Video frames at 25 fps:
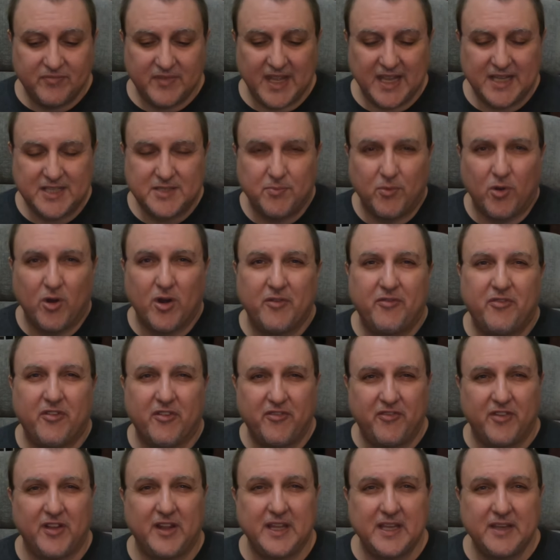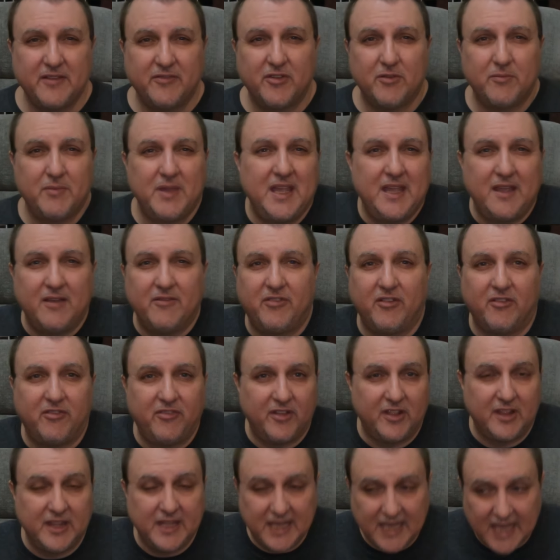it's more fulfilling for me,
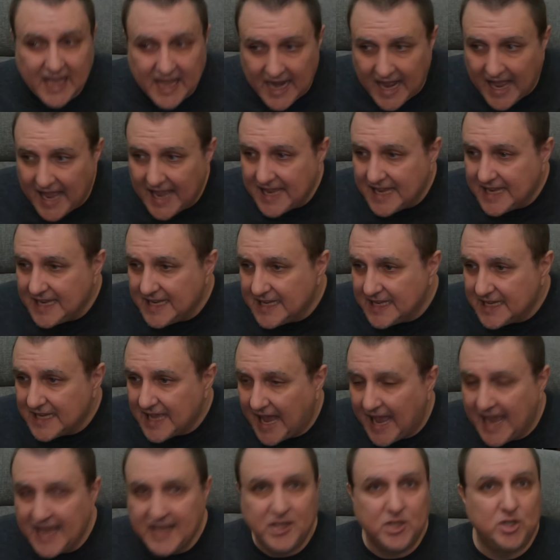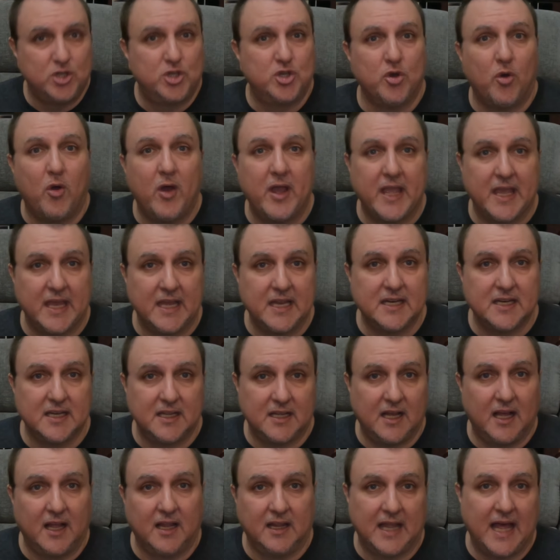and I enjoy it
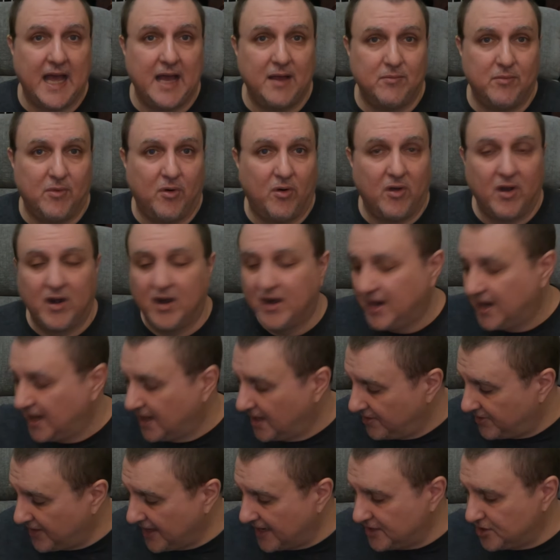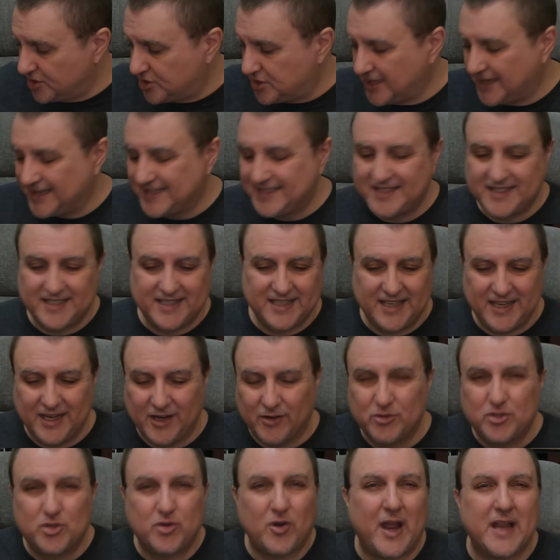a lot more than just,
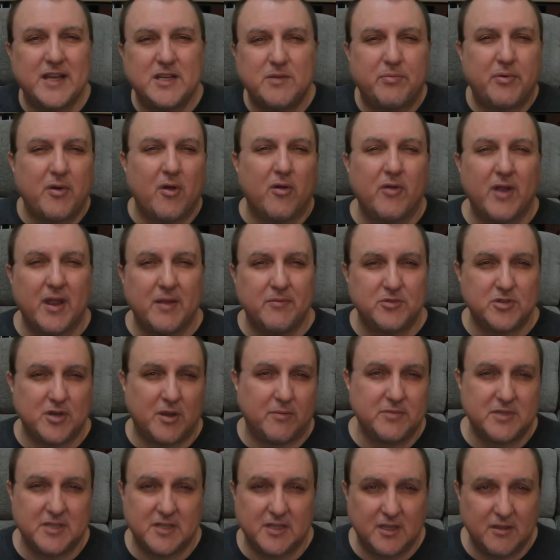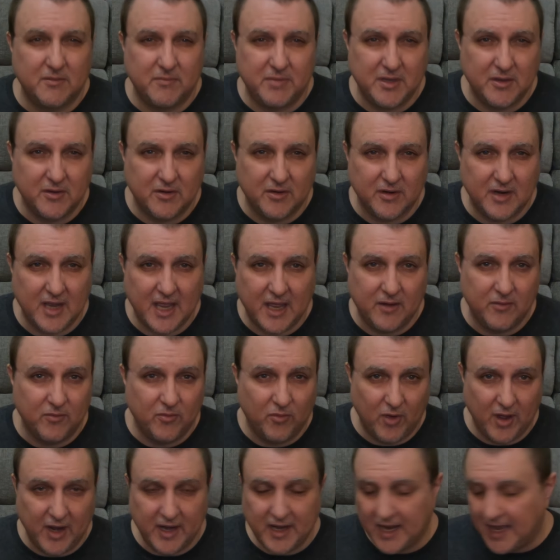trying to program drums in the computer and
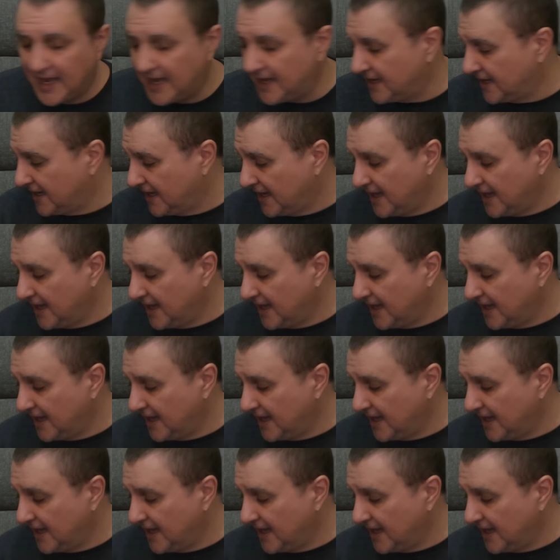whatnot.